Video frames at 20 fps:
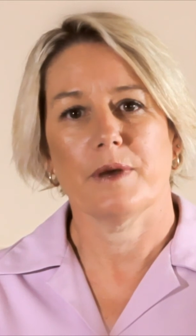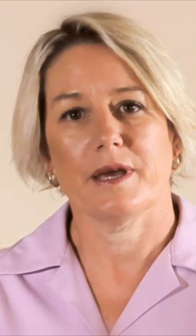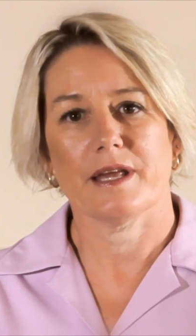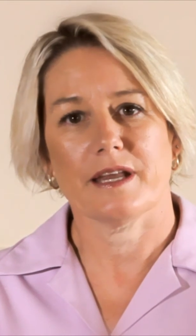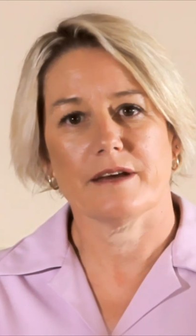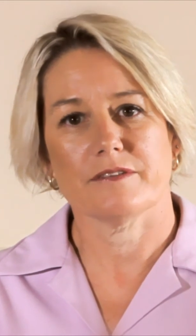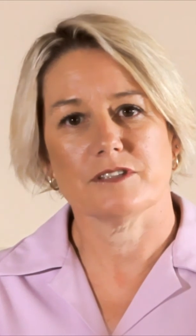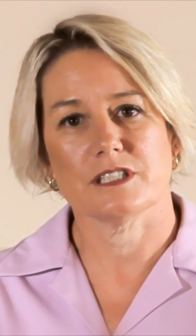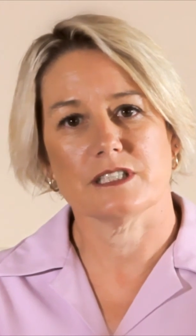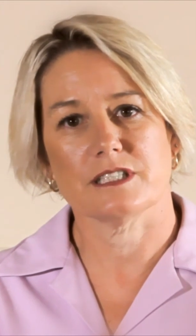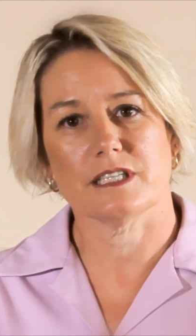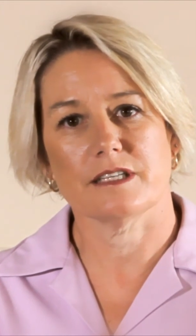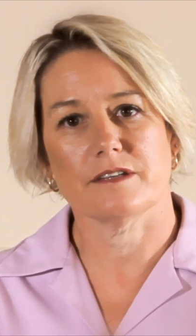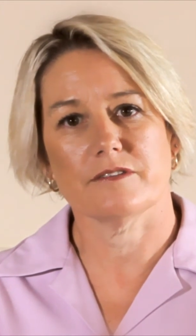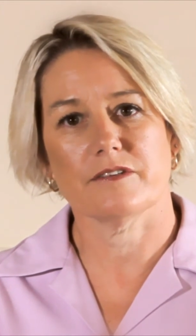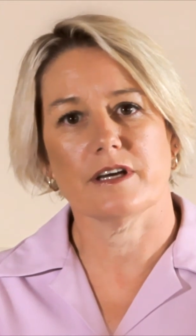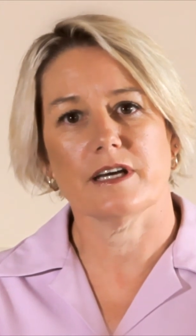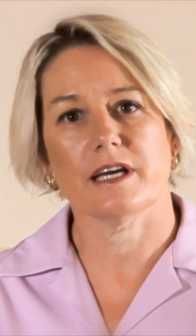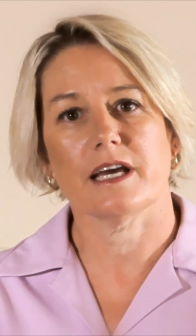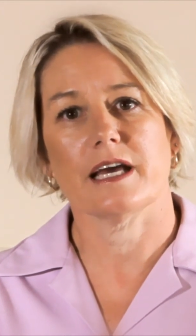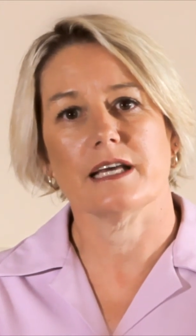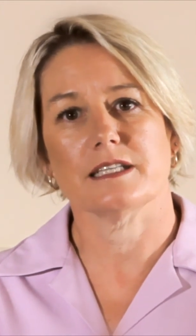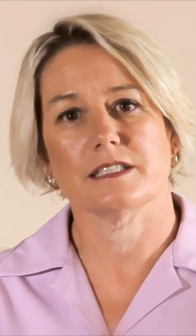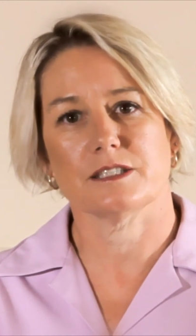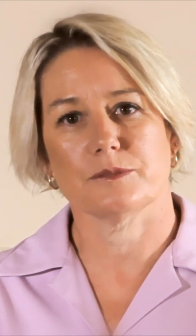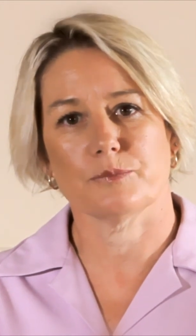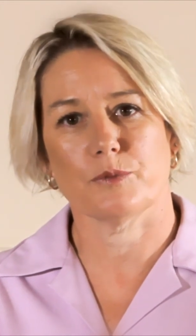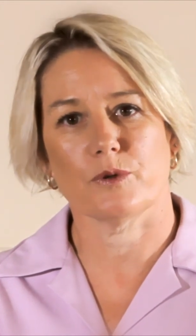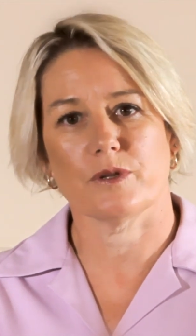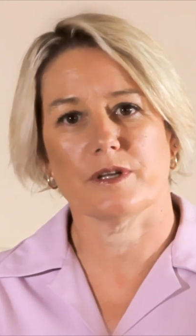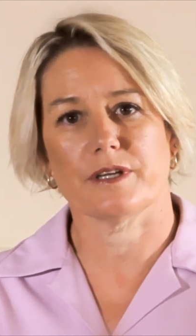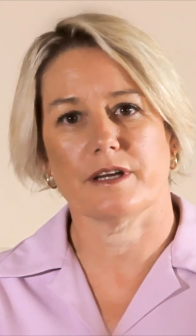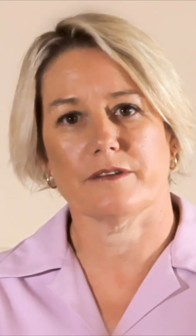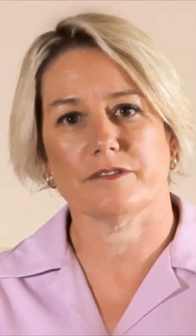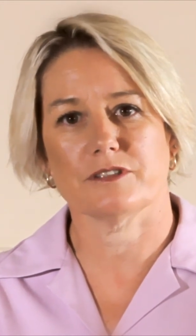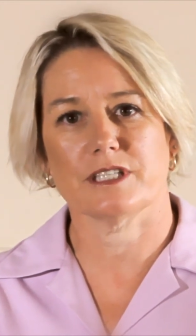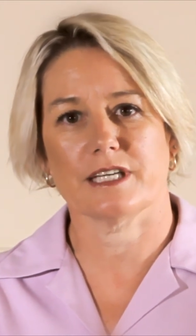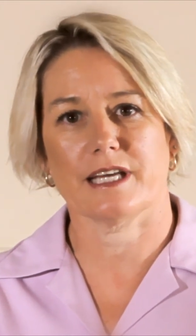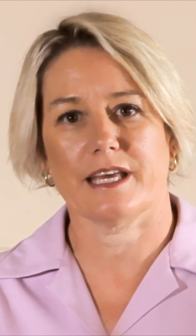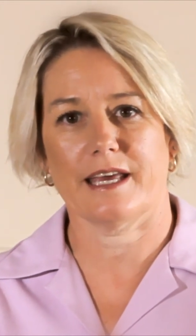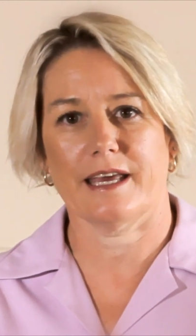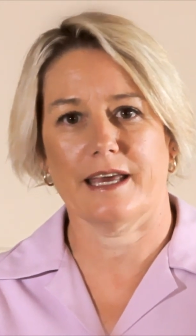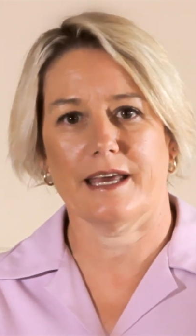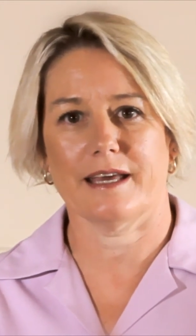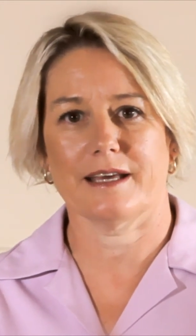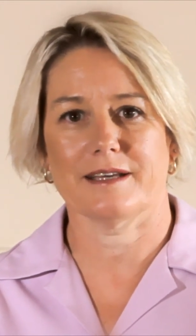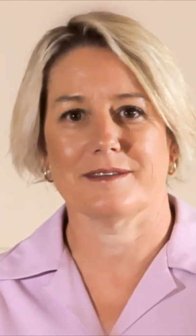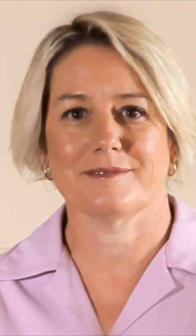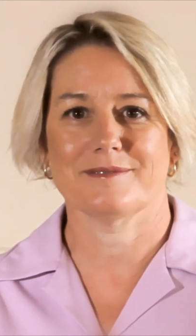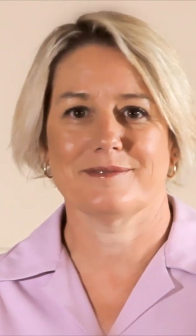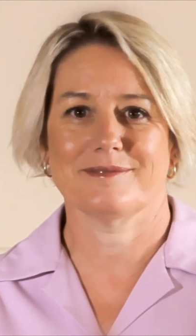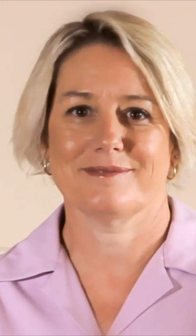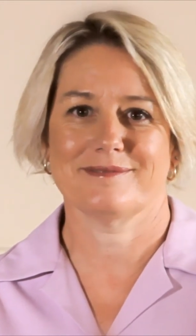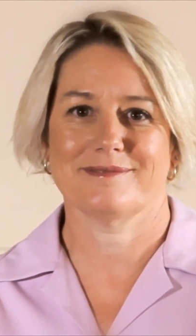We're big enough to deliver and small enough to care.